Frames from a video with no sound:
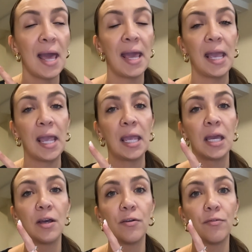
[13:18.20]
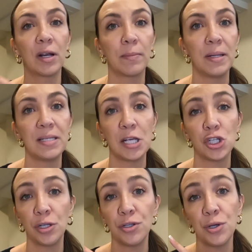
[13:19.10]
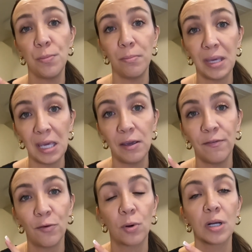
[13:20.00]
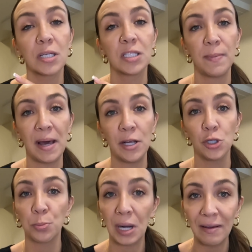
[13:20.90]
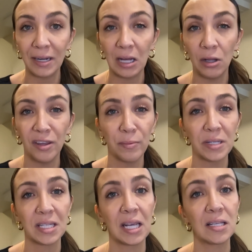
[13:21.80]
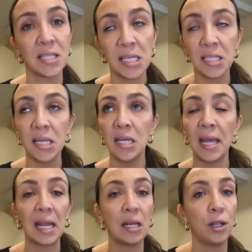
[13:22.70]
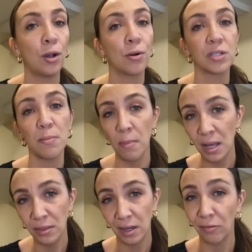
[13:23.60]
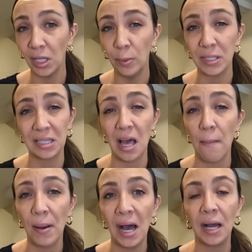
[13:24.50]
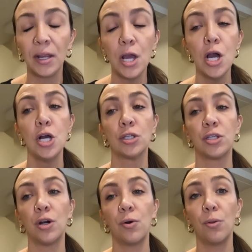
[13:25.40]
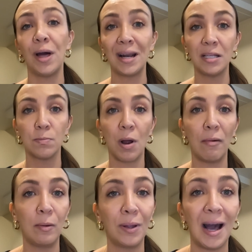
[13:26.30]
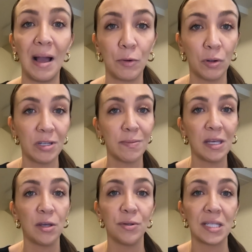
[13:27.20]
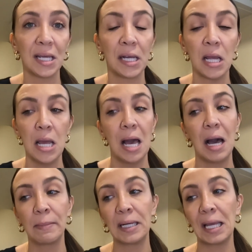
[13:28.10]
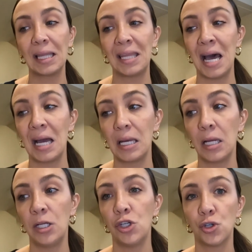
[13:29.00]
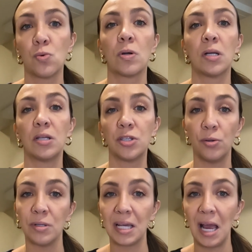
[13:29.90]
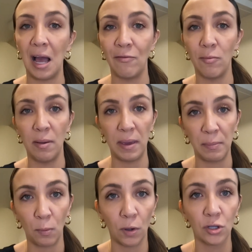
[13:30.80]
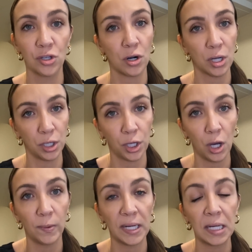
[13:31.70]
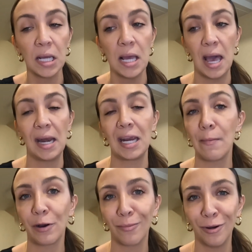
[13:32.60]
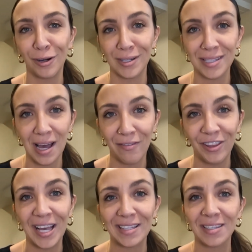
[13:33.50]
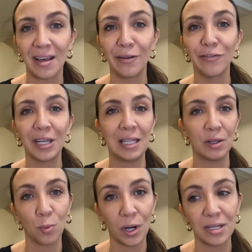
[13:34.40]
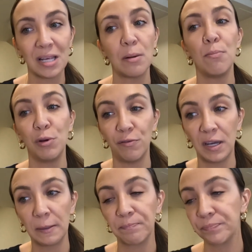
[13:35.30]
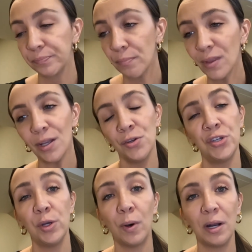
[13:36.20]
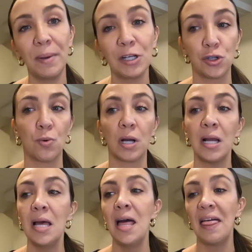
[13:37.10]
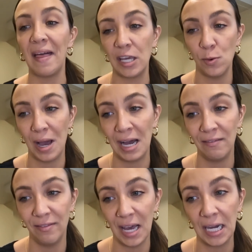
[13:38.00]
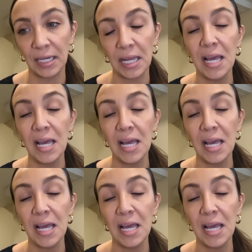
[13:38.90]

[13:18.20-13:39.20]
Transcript: a recommendation to me for Spanish private health. It was like 60 to 80 euros a month. It really wasn't that bad. So that is probably what I'm going to be using. I'm going to get that insured as soon as I have all my paperwork started and going, and I get my criminal record stuff, and that's kind of in the works and moving. So you want to make sure that you have that.